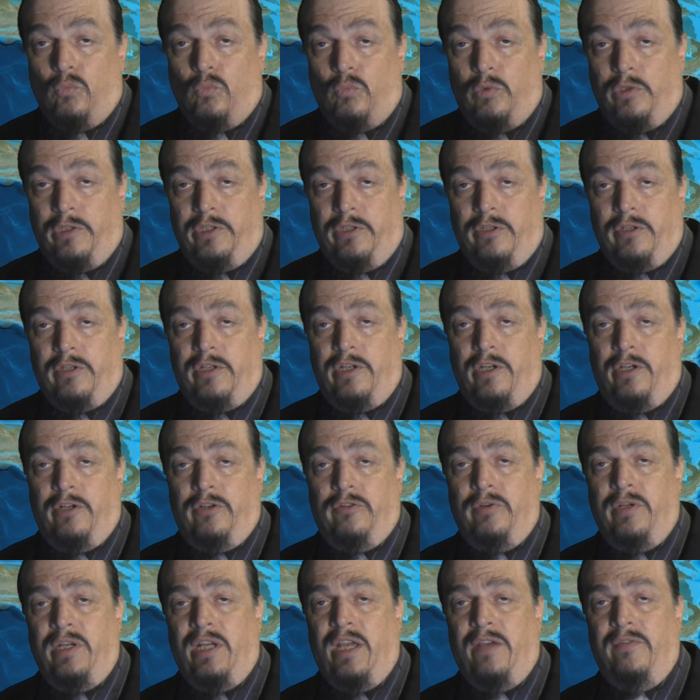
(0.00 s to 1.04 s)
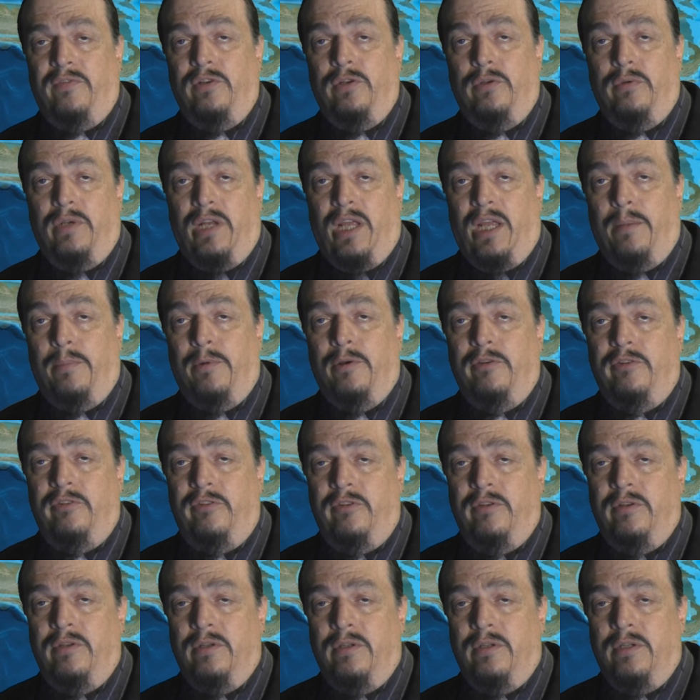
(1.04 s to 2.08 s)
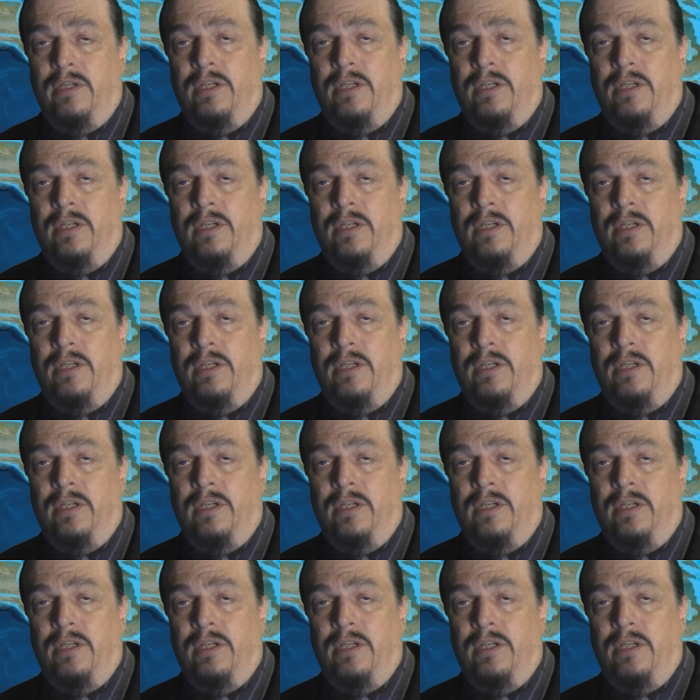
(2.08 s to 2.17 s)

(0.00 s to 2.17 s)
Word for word: Will your country have new neighbors?